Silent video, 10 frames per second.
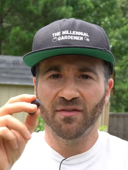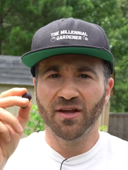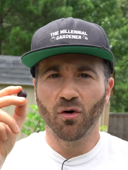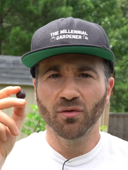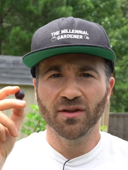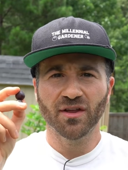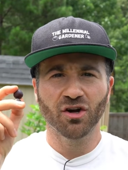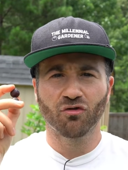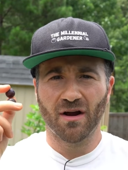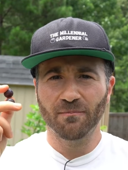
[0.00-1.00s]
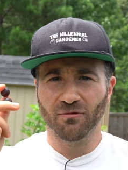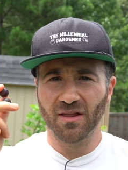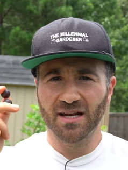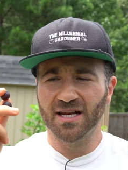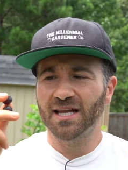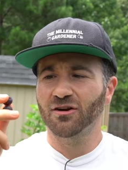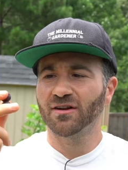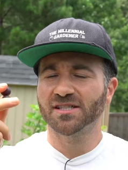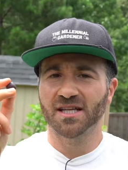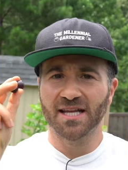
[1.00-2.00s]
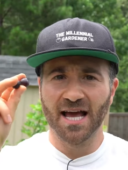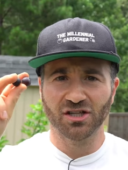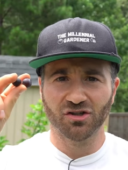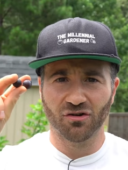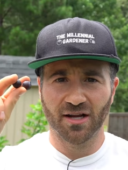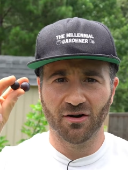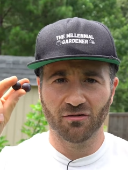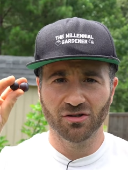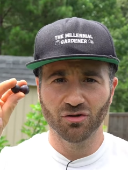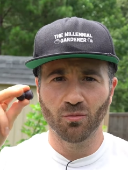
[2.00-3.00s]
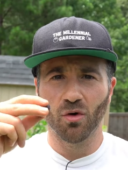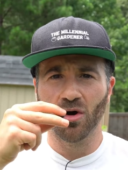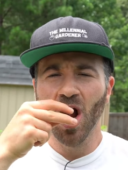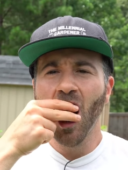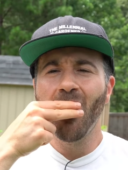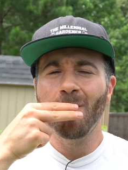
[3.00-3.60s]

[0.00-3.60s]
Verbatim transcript: And the only thing grape related here is the texture. Here are two more.